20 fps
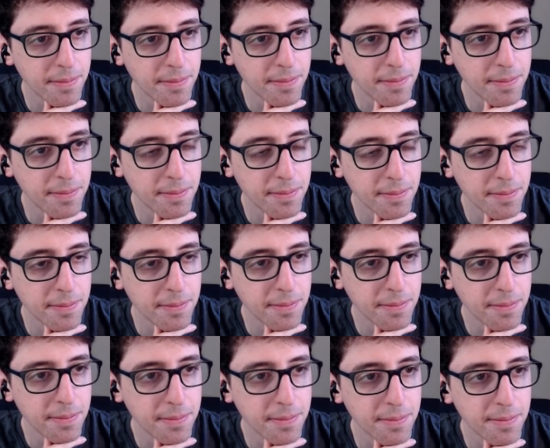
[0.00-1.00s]

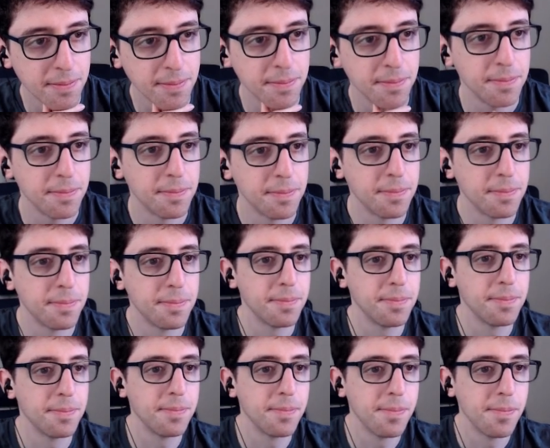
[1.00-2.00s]

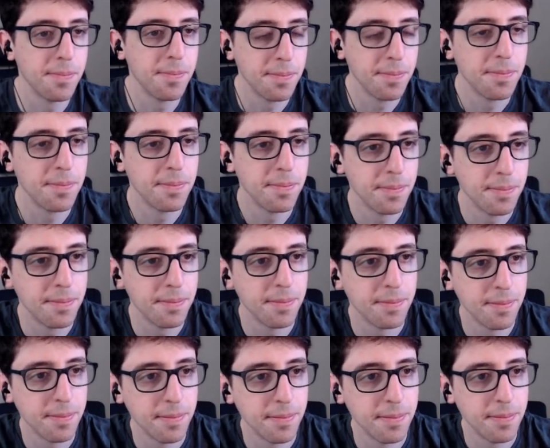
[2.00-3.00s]

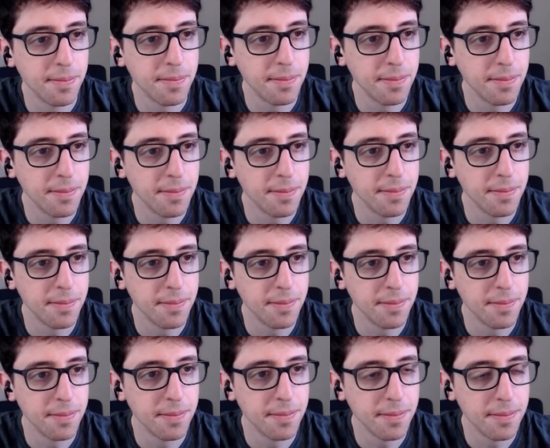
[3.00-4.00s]

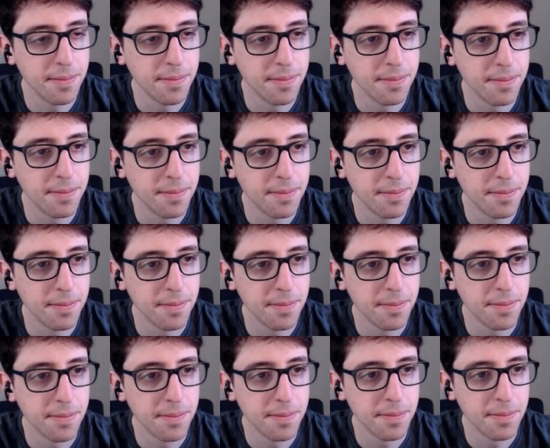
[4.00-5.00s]

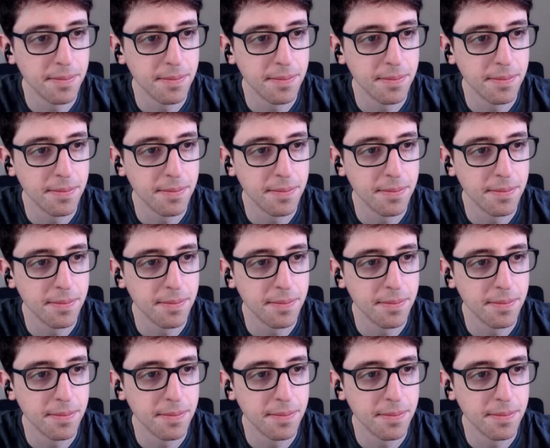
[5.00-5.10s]
[no speech]